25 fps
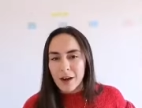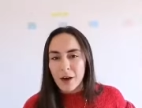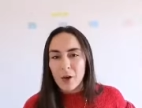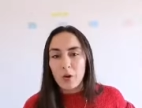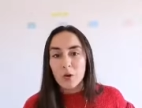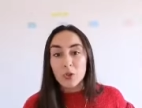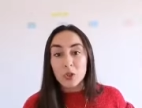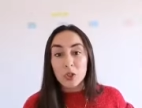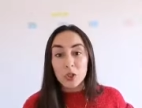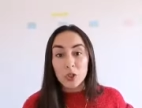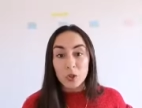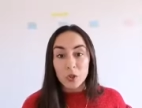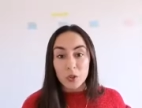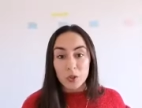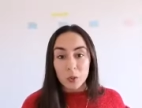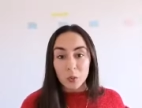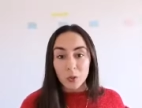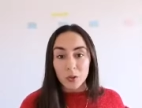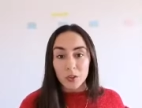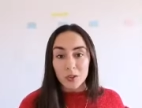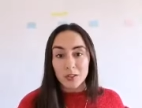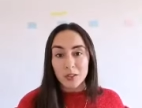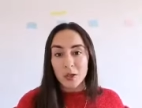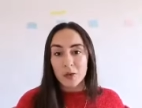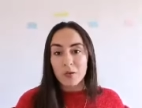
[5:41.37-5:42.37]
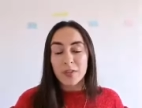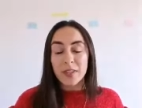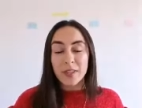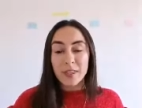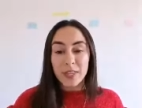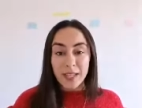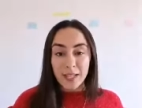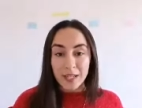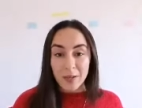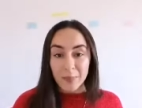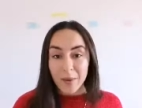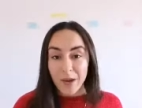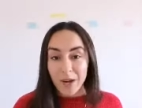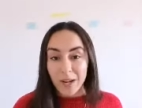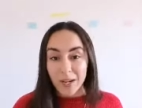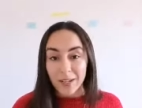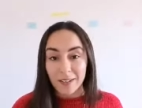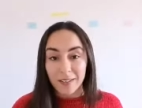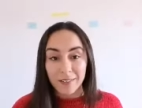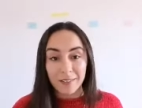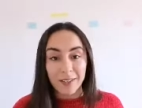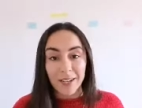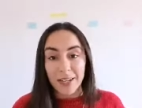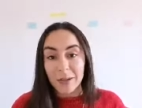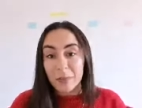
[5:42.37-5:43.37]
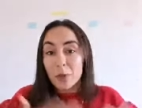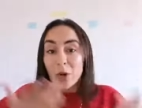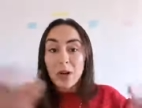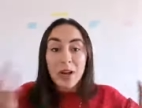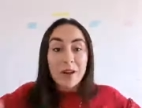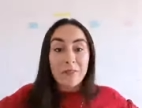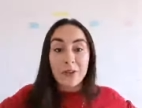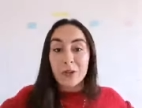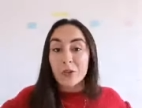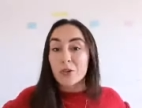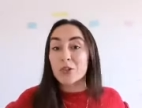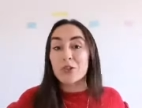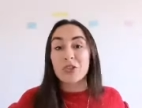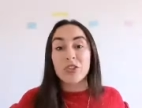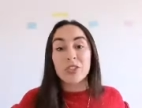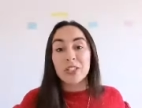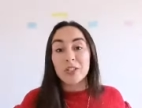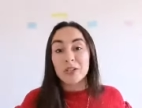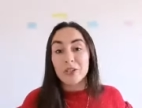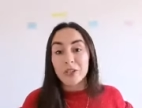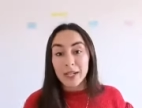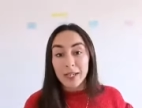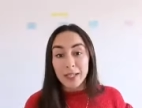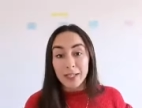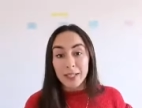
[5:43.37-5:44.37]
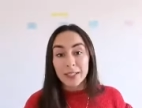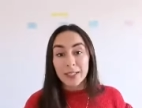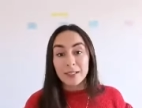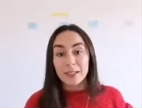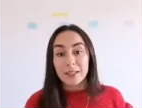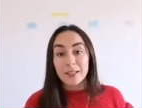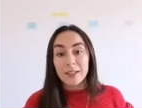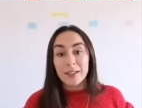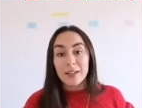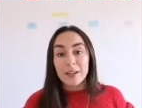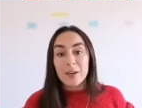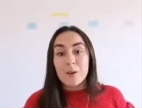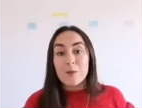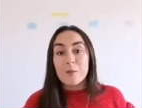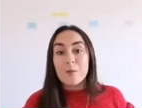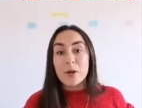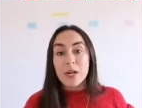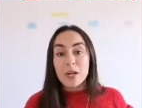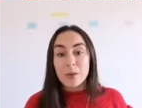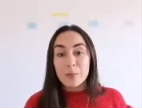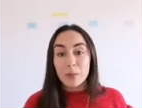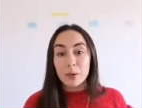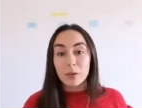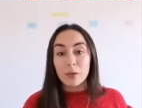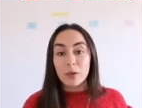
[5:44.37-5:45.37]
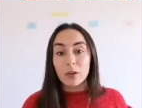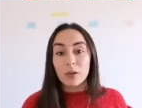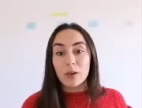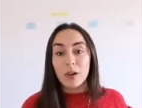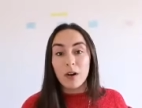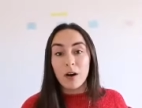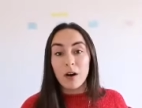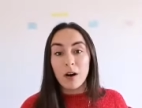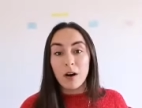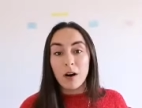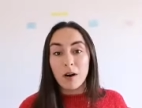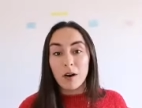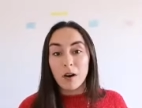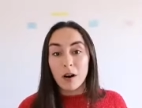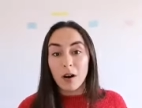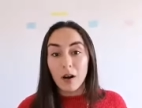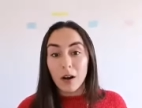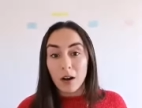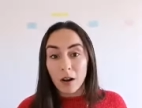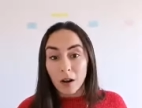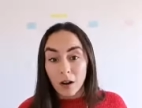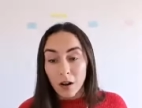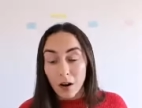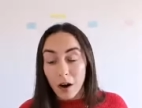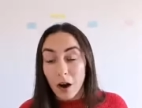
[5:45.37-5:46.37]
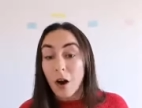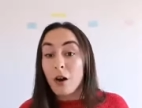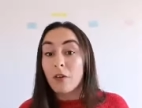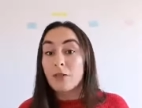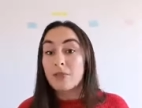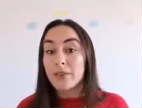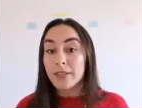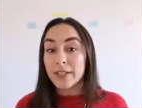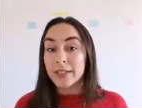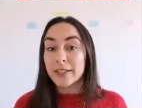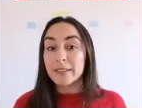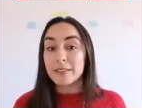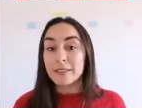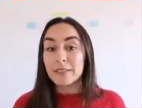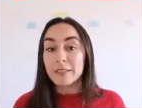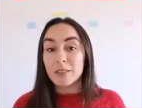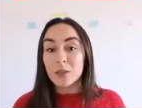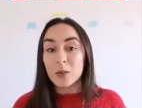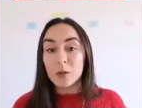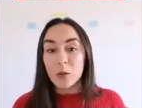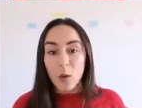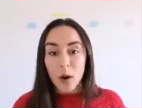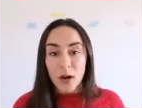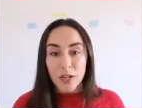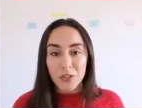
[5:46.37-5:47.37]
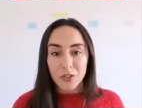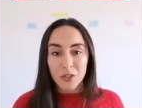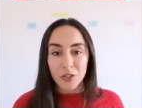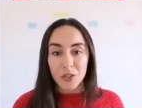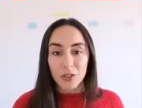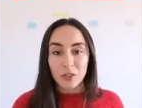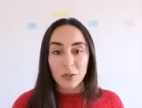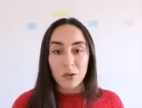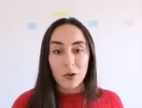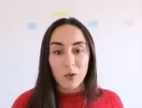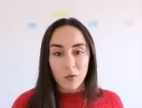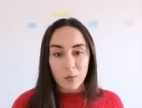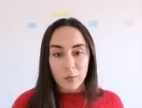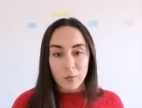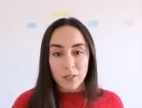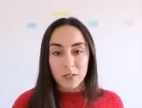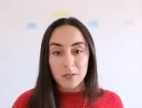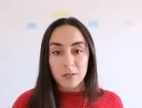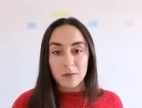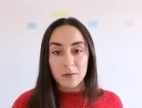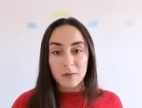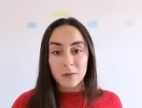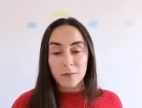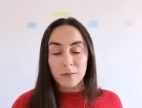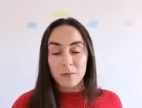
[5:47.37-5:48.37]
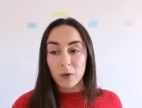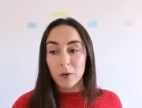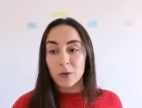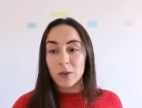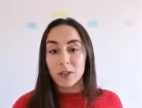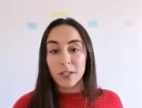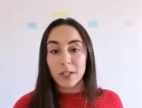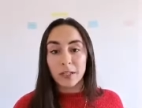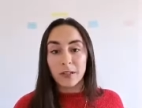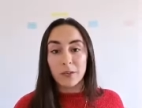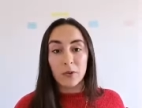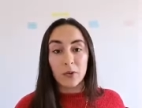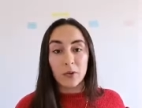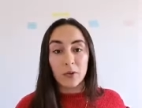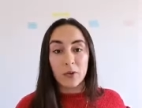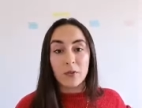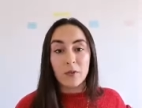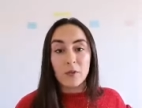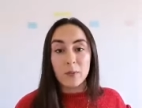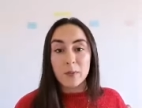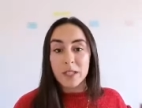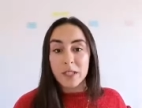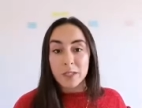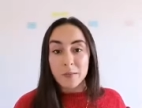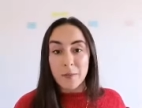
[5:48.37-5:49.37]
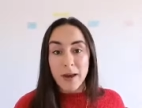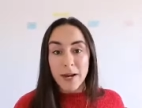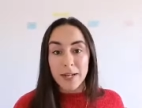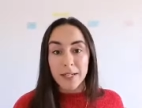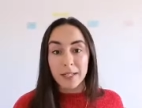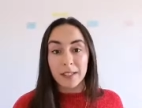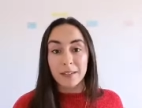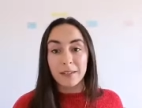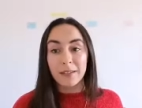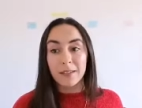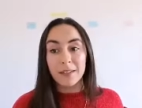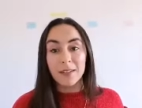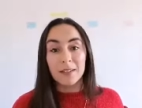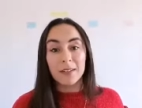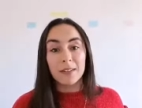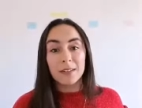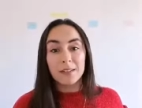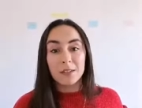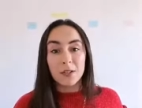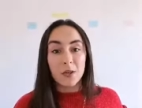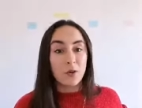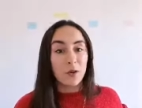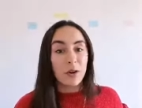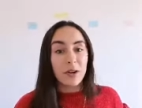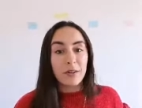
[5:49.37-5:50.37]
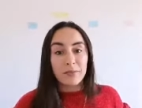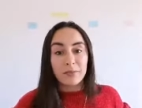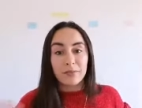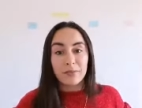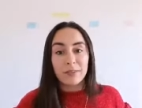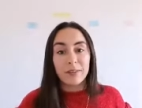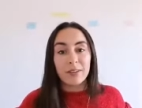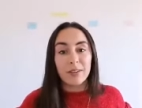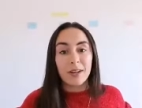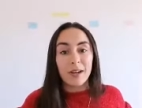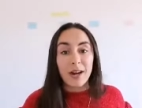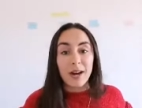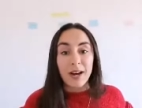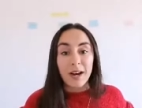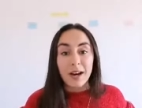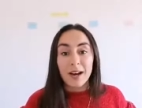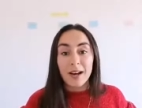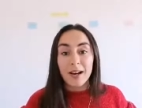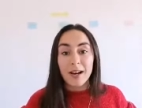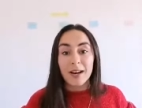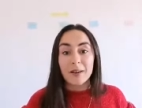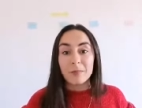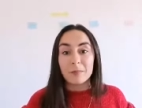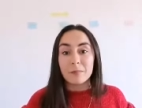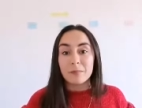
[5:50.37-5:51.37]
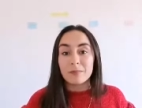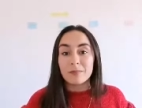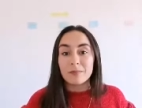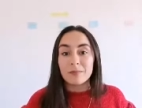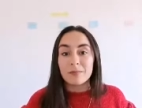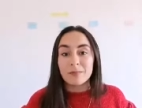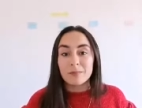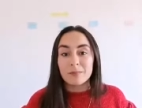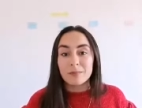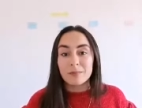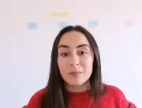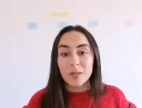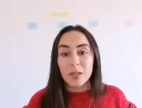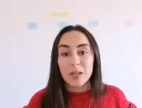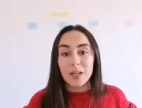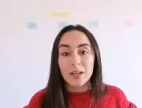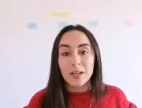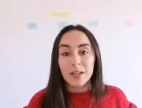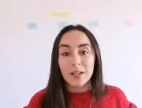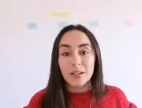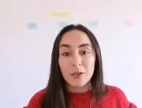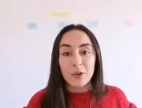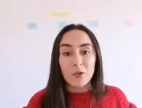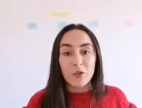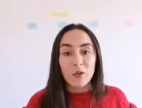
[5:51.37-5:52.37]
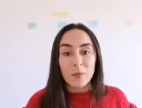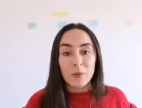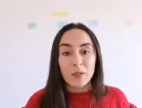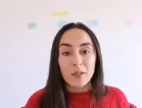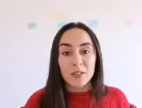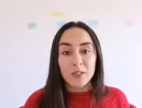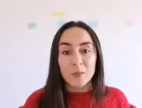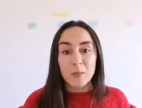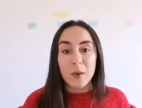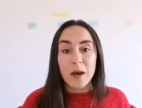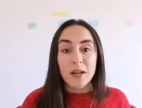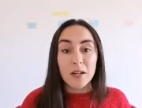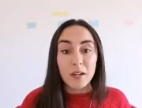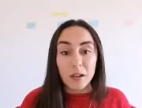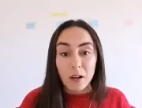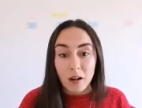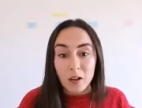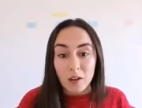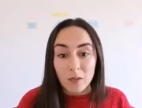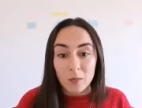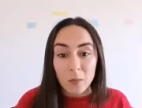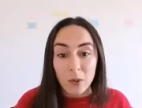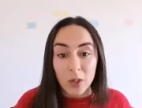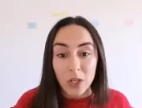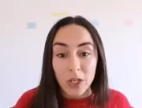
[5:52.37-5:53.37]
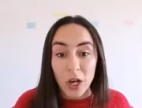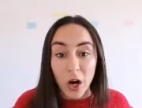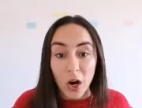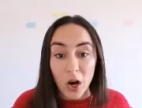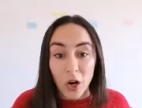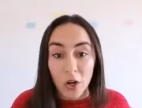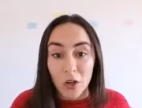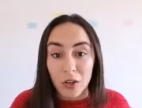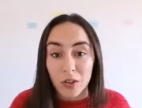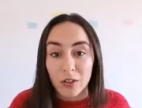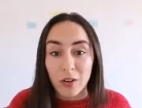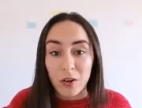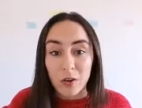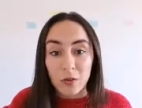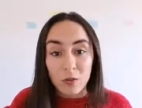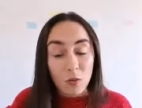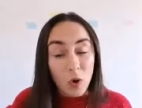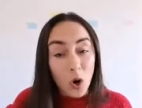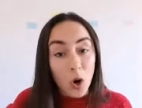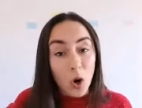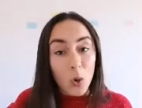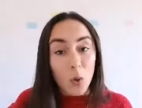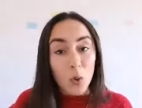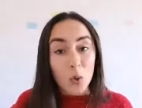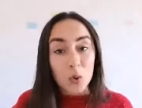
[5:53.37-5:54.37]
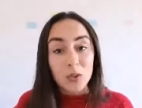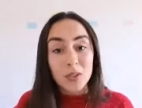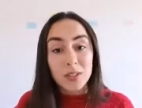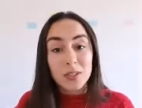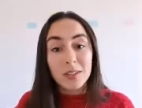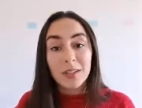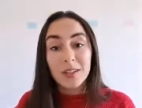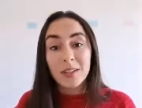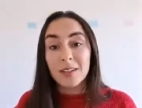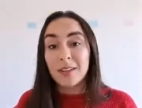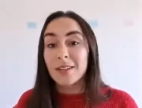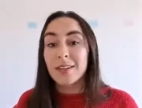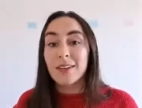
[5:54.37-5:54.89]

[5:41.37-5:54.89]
unusual. So if you think about it, in whatever country you're in, people often question government funding or government spending. So if um, the government spend a lot of money on roads